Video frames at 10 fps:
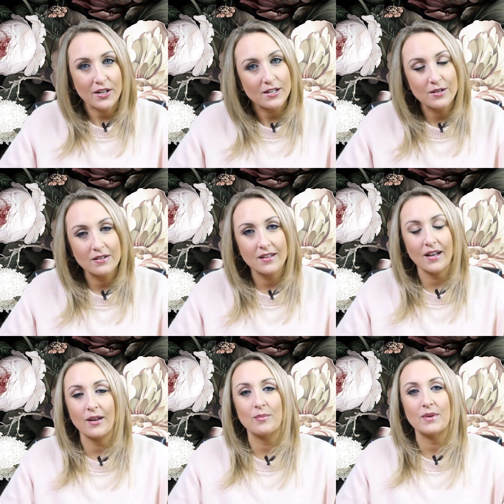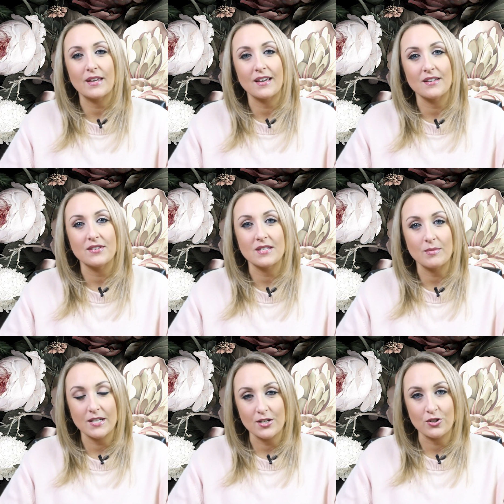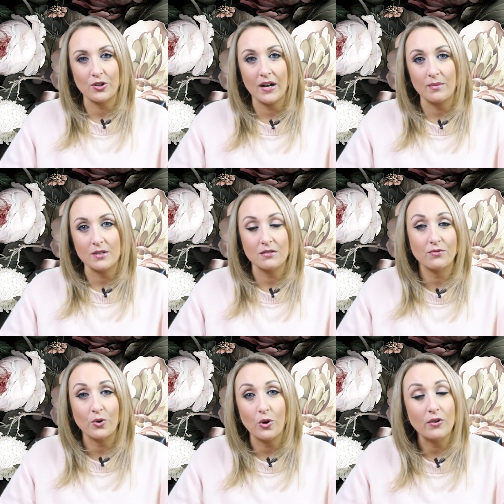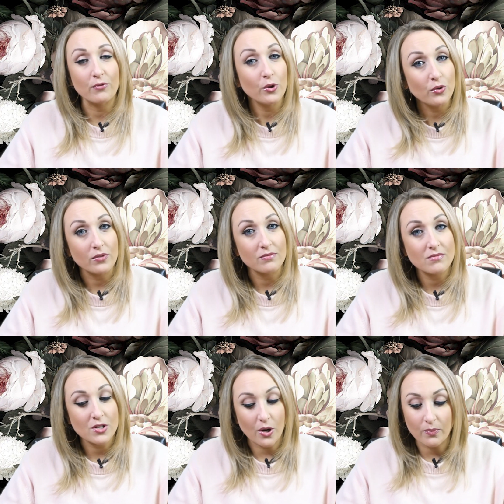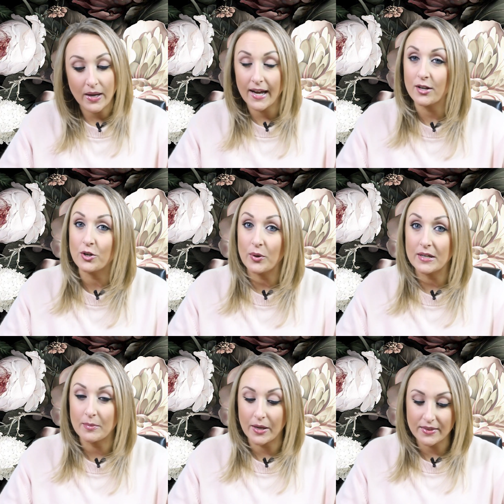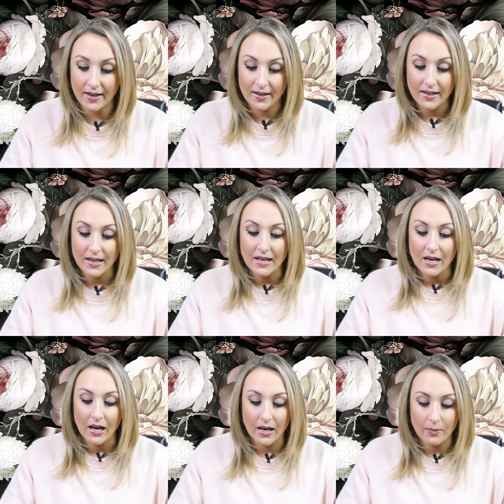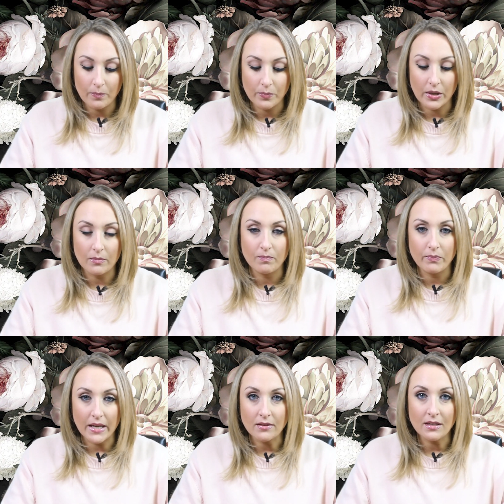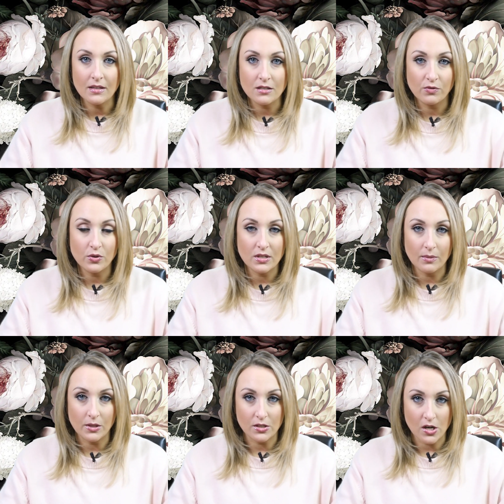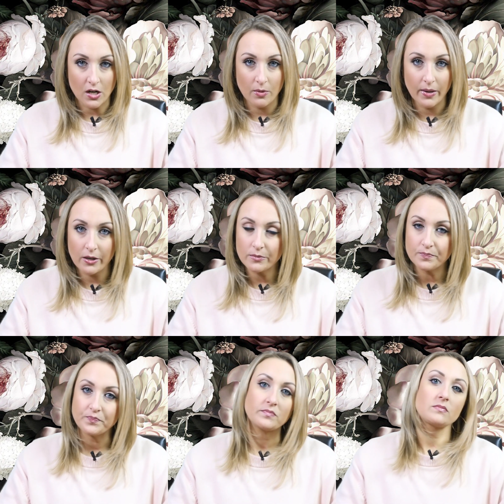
good because imitation crab is full of gluten. So I had no idea about that. But mainly these foods that I'm going to talk about,